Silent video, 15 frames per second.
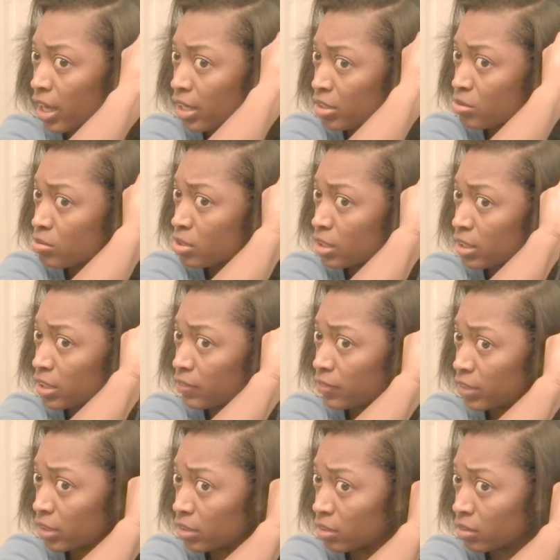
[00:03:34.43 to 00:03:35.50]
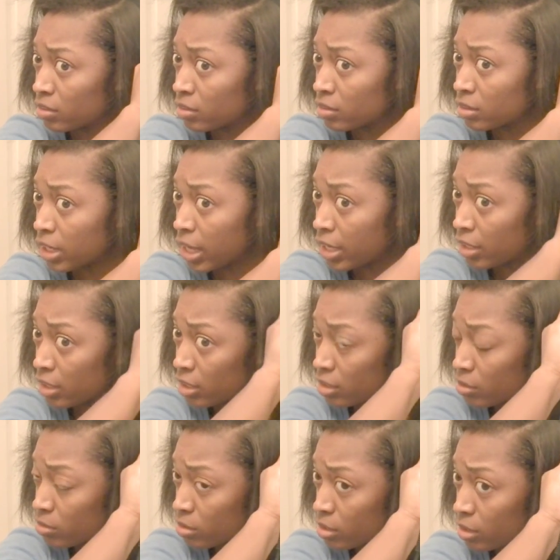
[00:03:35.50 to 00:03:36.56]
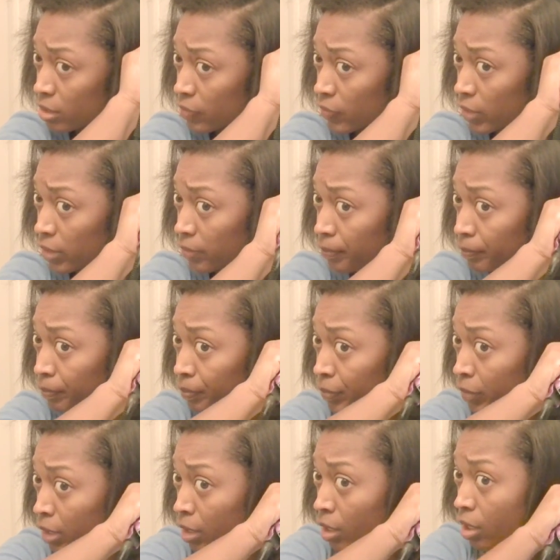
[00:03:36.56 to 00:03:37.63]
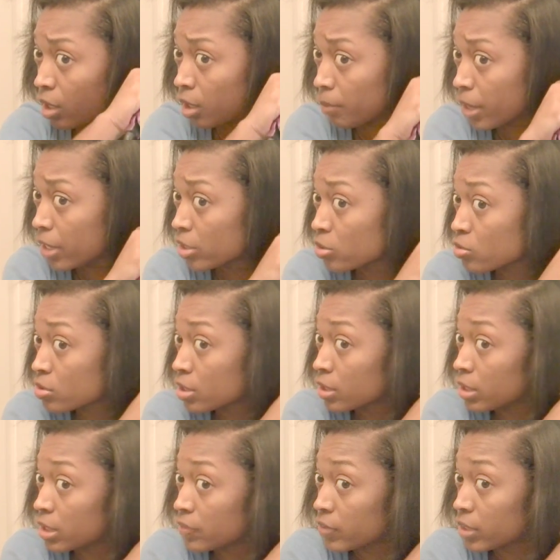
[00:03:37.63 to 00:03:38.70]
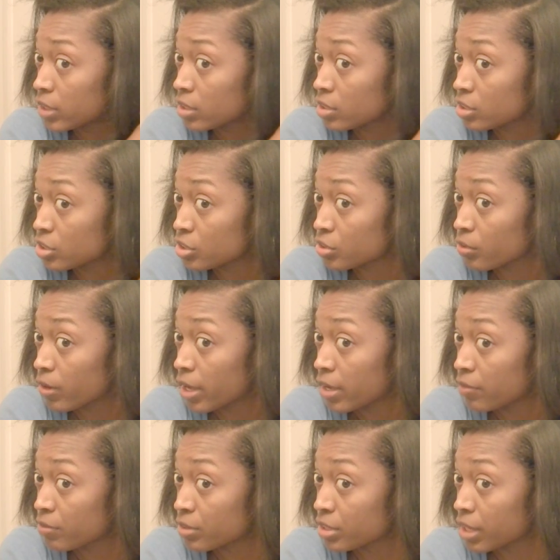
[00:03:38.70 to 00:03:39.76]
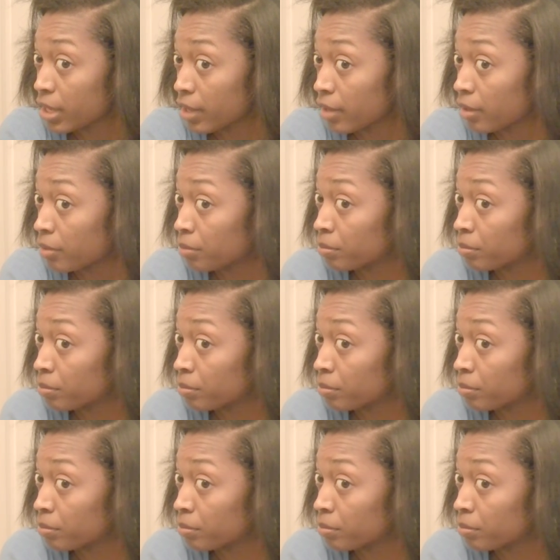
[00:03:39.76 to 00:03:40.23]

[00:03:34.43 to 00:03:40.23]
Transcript: I used the leave-in. I did use the leave-in. I use the leave-in conditioner every time.